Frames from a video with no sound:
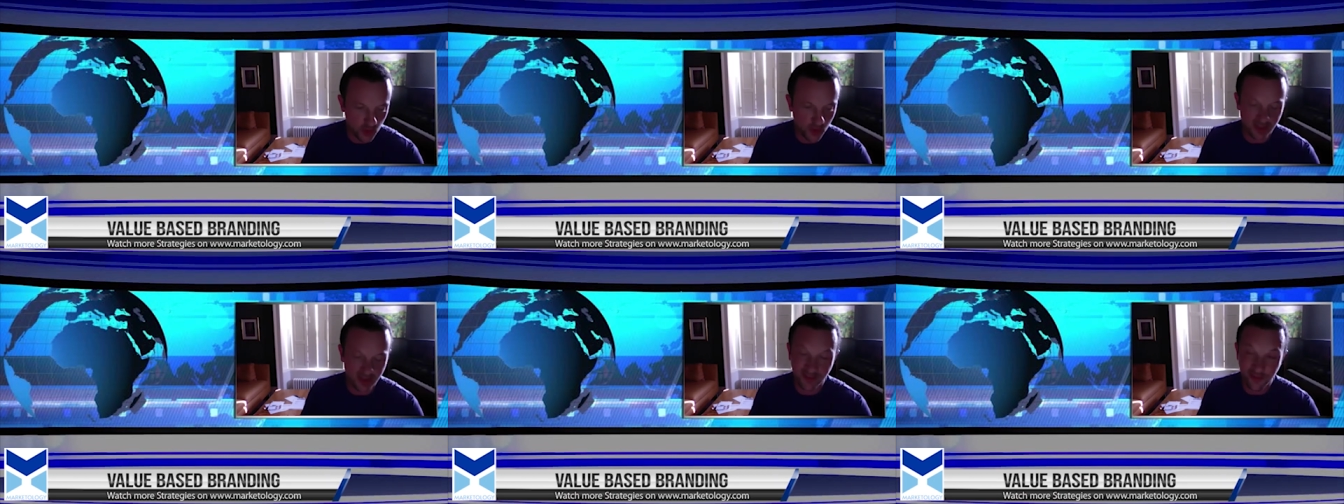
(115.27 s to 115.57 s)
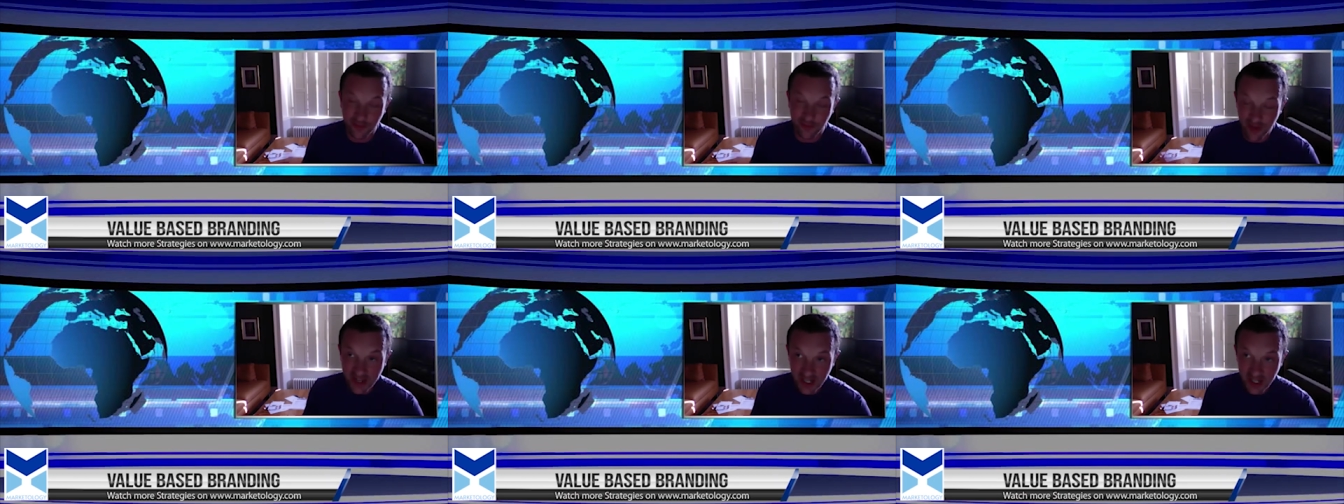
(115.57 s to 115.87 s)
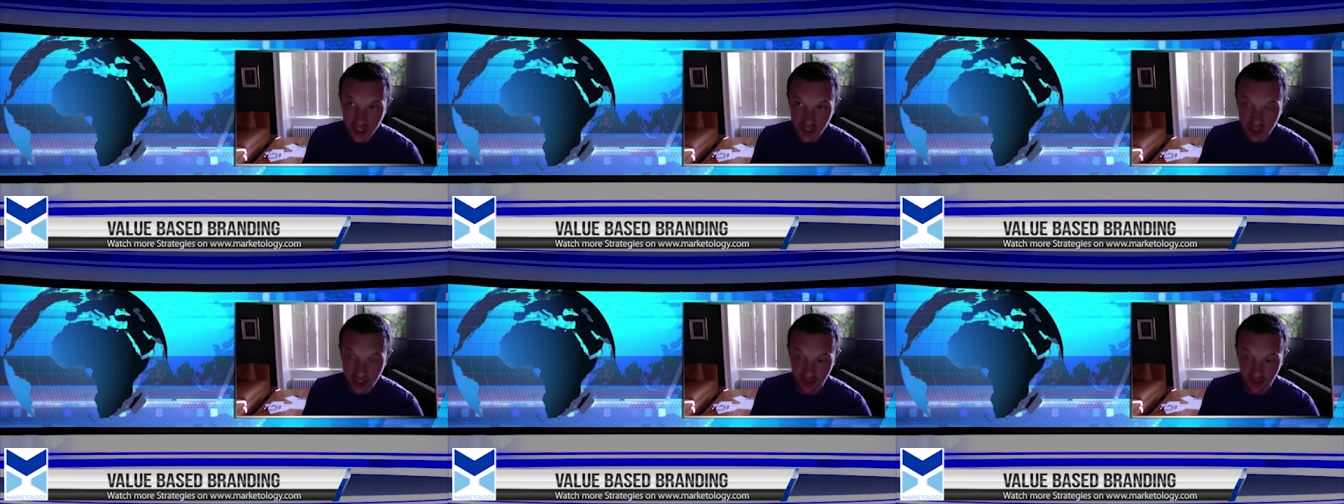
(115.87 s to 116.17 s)
And
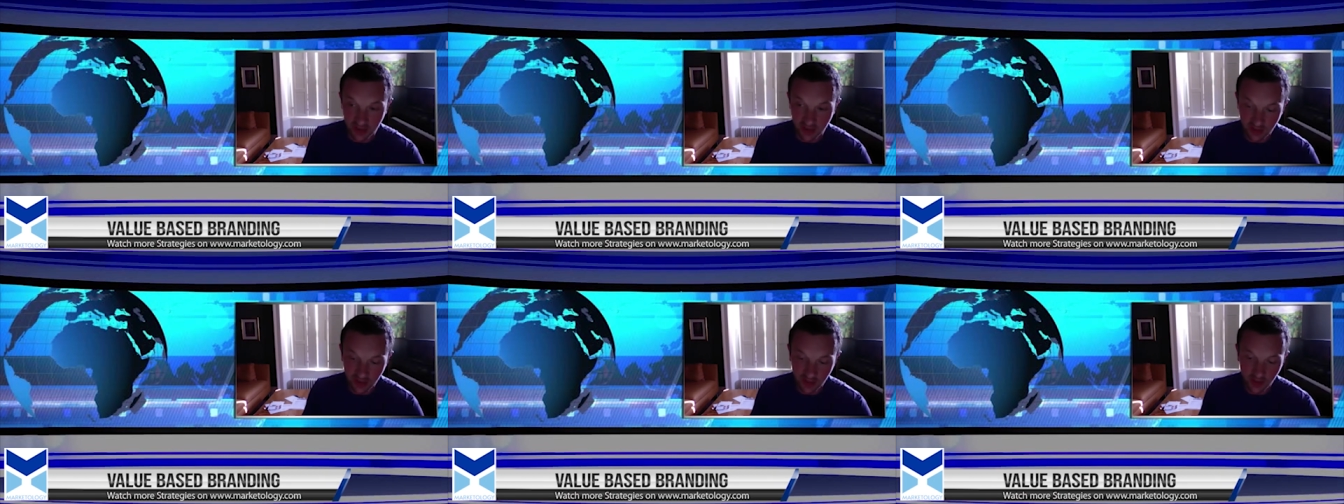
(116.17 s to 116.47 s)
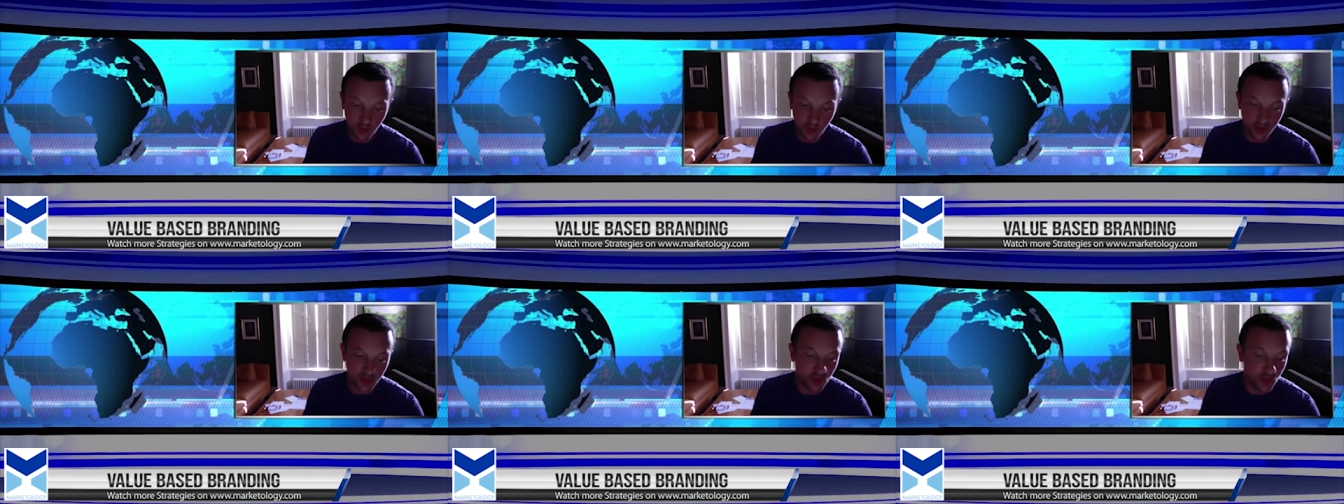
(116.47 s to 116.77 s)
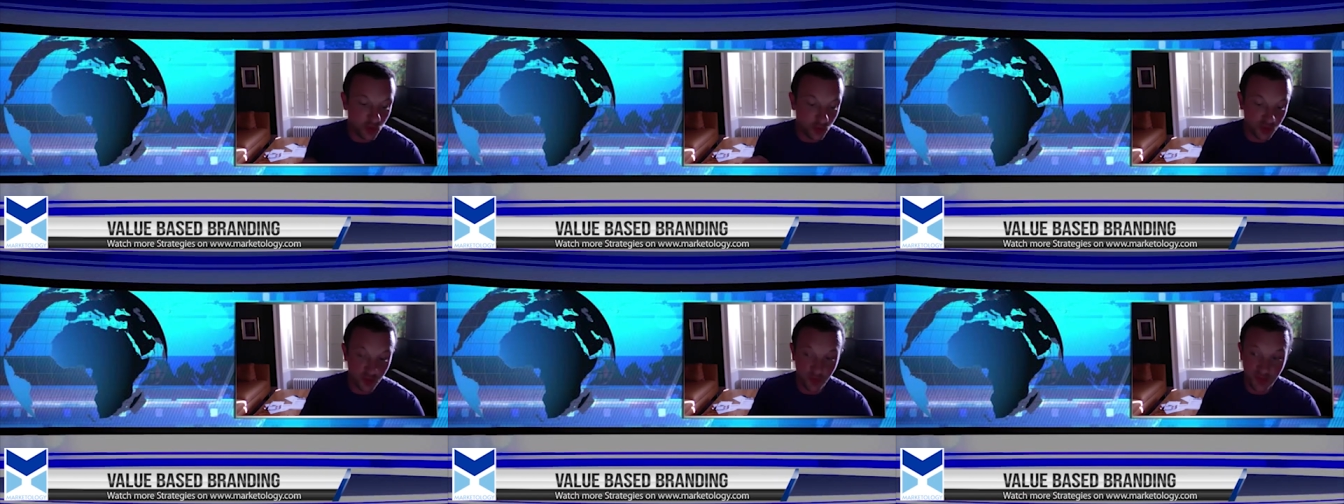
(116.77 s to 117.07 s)
eventually, when you go
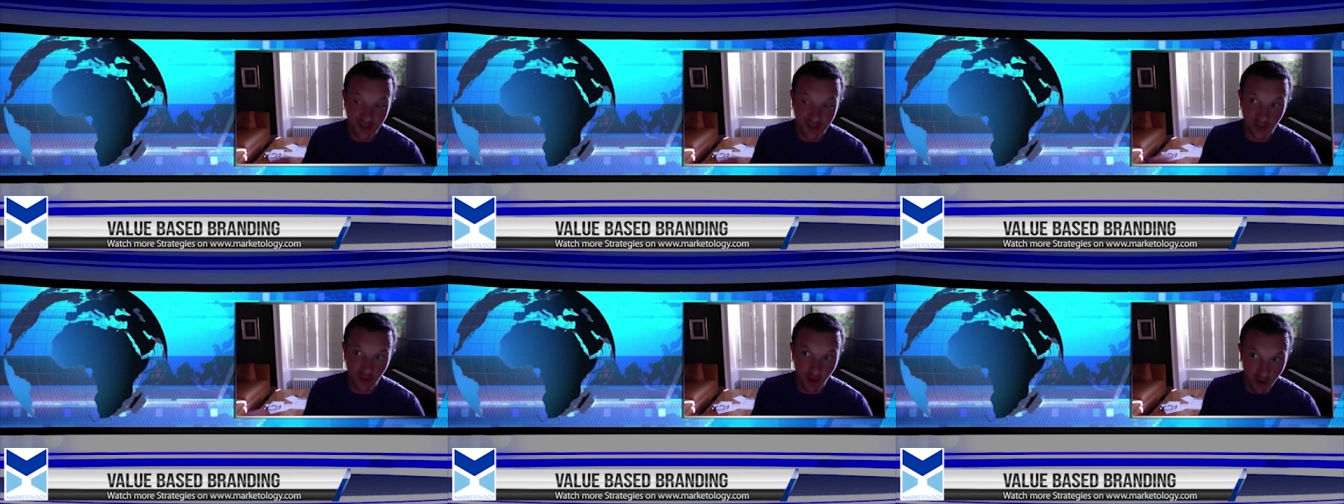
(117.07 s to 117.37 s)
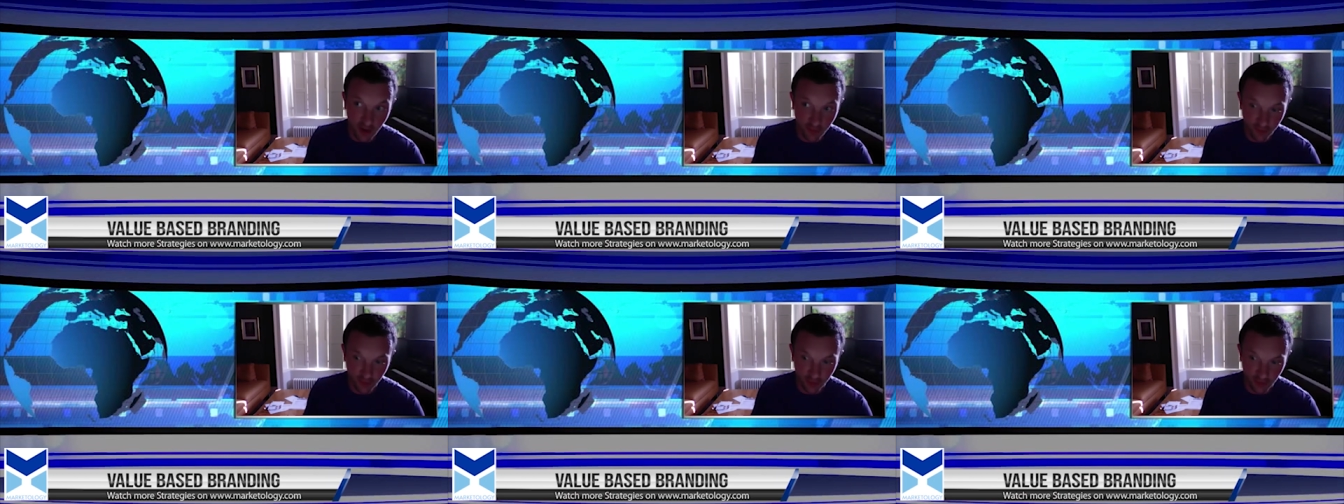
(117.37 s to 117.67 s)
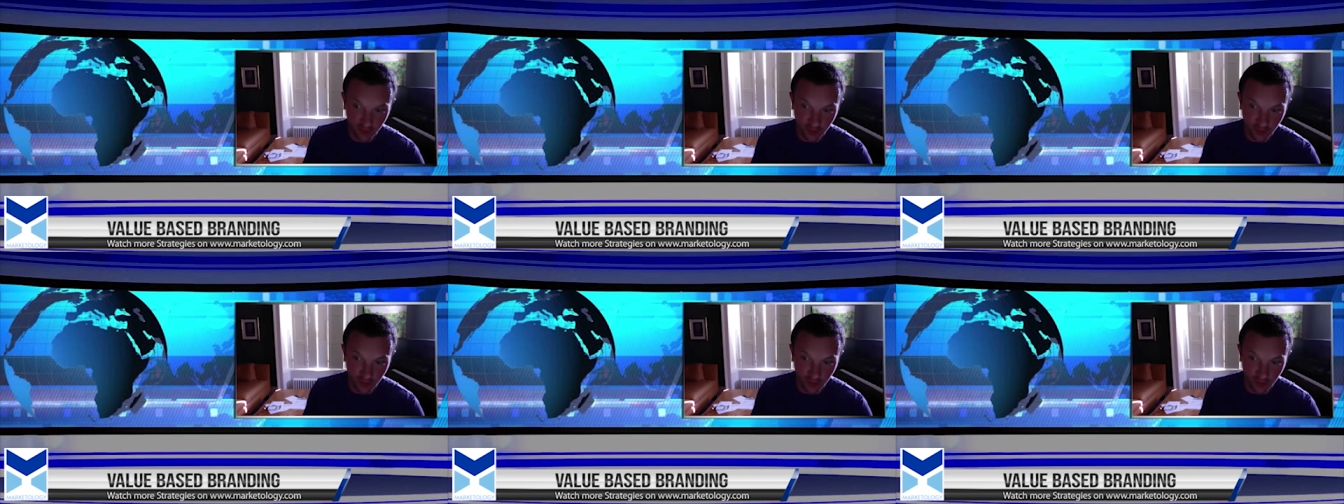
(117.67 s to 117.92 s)
to make an offer,